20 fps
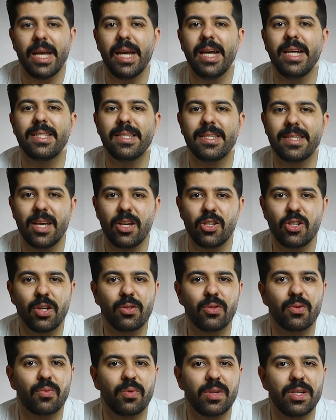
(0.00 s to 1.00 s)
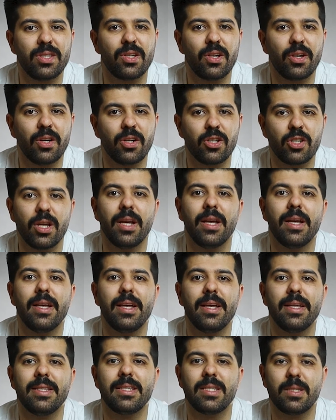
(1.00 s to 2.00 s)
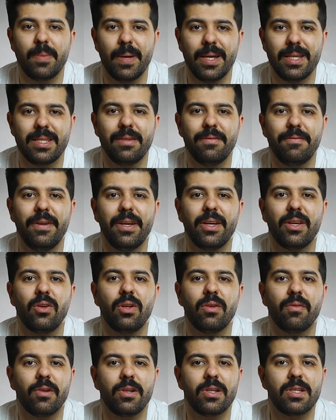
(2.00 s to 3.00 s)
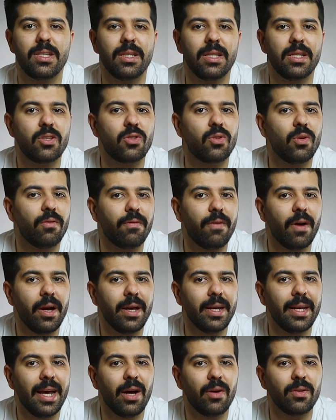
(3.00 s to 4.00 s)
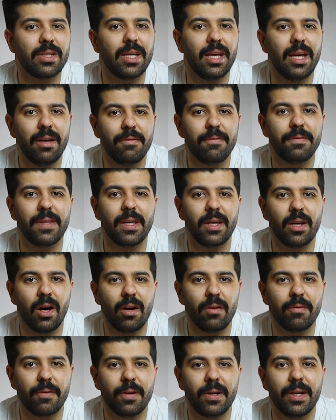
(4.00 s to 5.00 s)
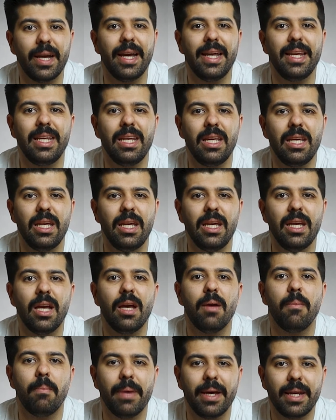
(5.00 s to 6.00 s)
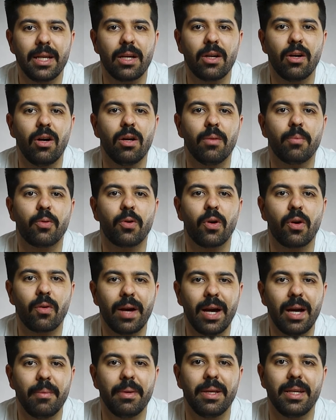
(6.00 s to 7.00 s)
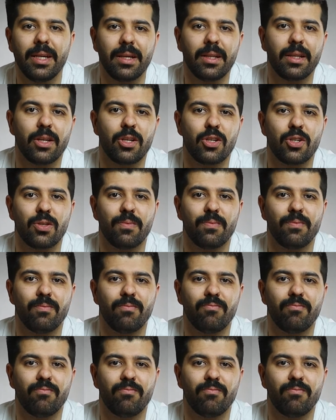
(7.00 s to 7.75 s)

It's essential to research specific universities to find out if they offer any medical program in English.